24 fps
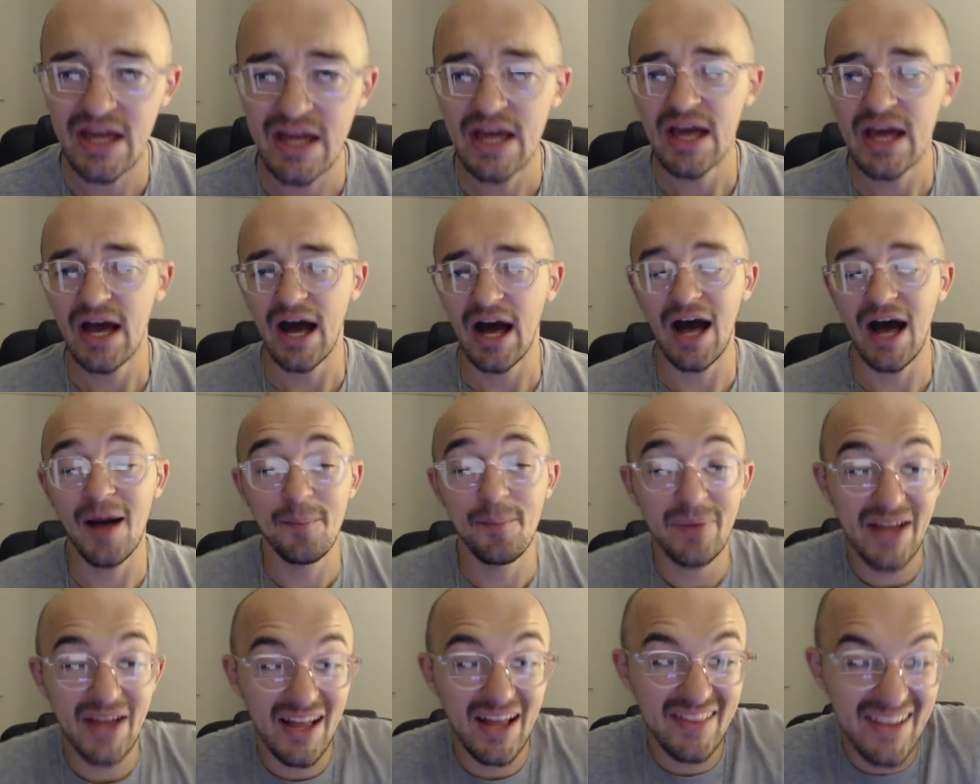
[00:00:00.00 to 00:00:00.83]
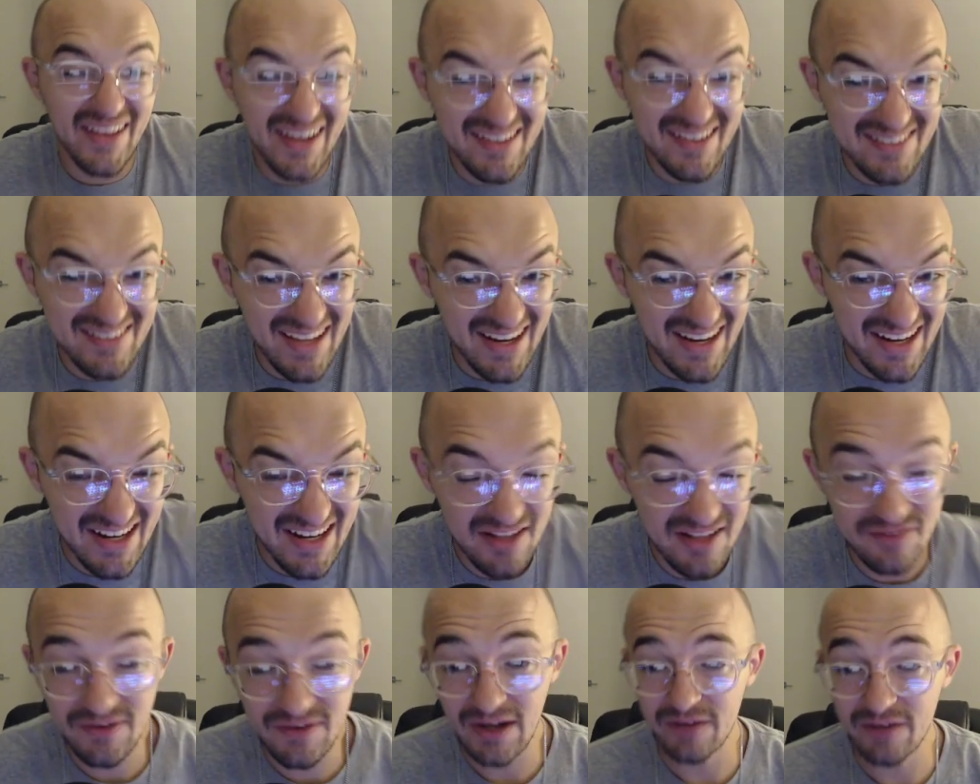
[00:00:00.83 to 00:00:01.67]
But yeah, like I said, it
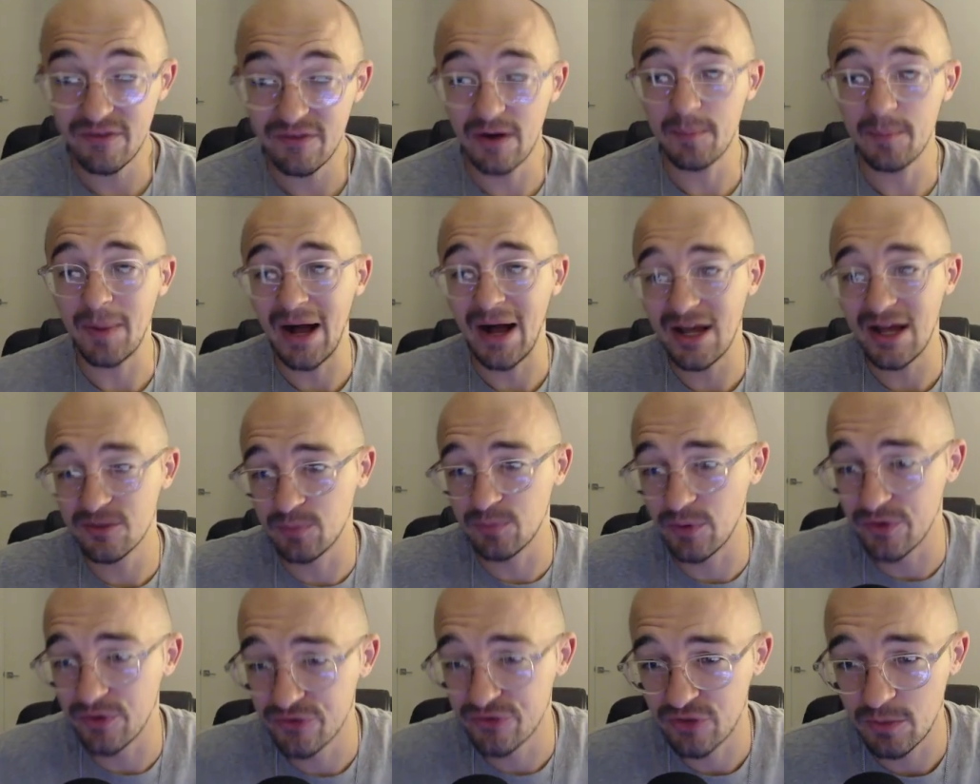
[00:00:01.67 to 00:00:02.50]
is very, very possible this